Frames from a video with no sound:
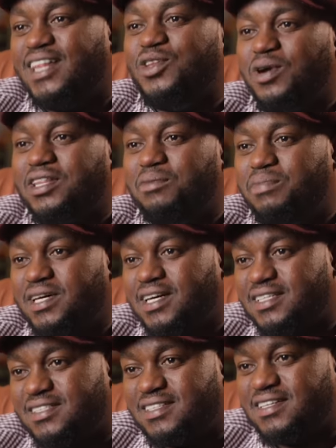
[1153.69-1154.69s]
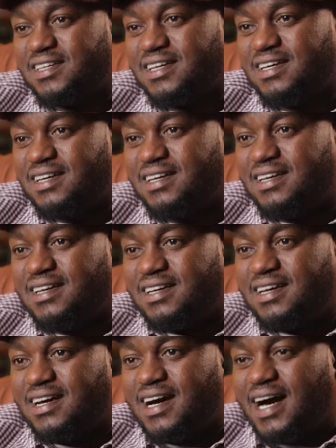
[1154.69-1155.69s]
And they were the biggest.
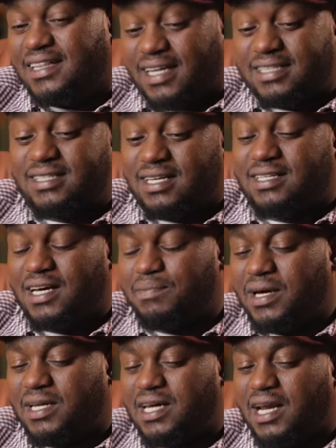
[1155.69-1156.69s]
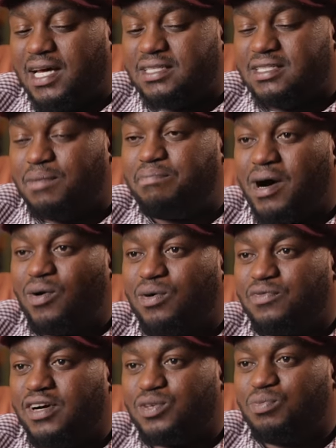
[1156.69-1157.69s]
And that's the time I realized the power
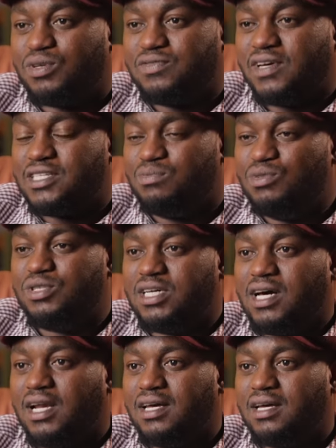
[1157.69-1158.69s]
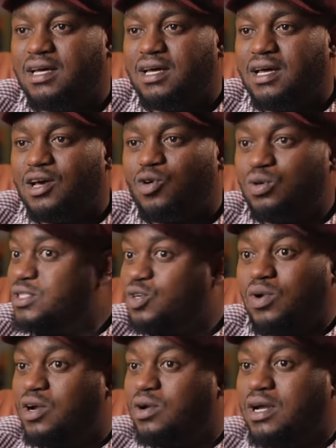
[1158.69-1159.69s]
of atmospheres musically. Because
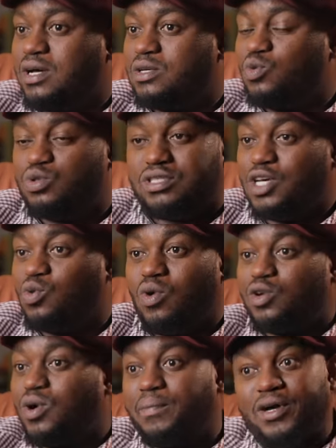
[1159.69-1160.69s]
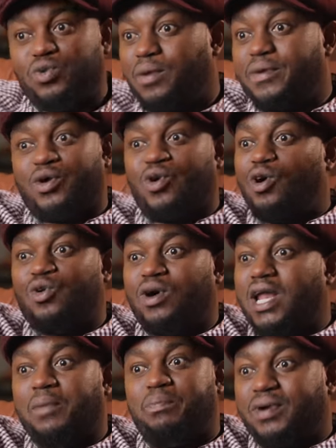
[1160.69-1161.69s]
nilikuwa naona usiku watu wameinua mikono
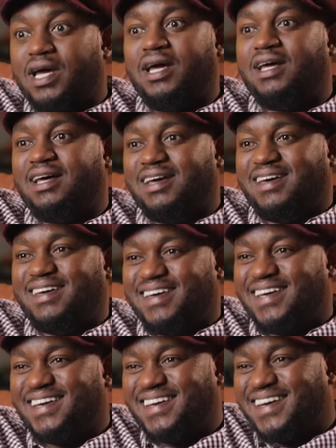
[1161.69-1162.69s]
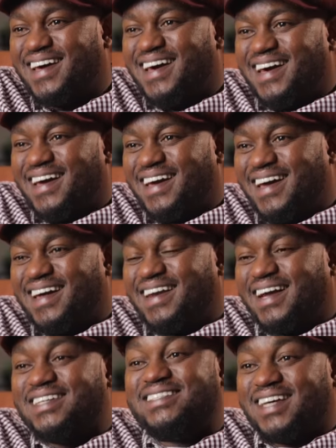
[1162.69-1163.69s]
wana pray.
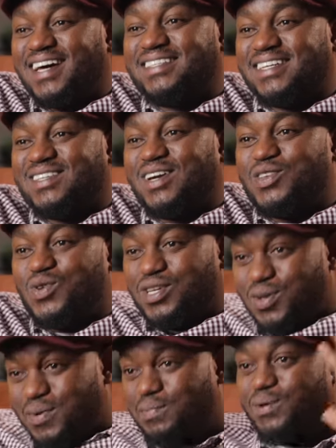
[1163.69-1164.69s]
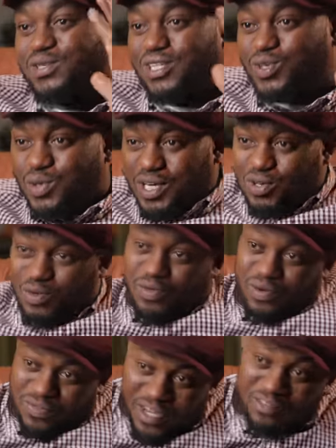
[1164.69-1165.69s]
Na nizee sasa najua nyume pia session yenu
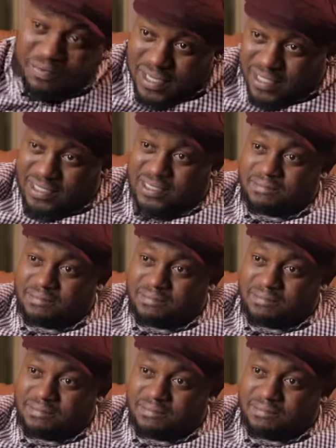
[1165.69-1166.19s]
for 5 minutes.